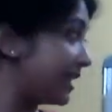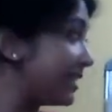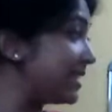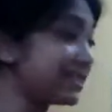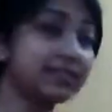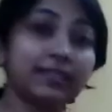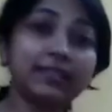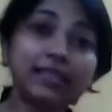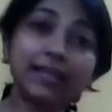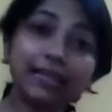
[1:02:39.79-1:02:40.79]
In the
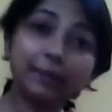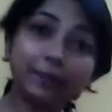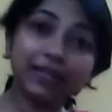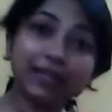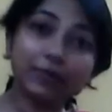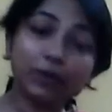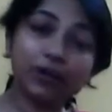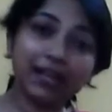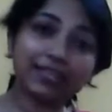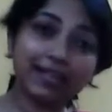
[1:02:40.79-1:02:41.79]
elliptically
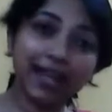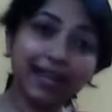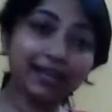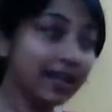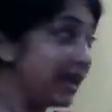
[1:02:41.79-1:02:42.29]
polarized light,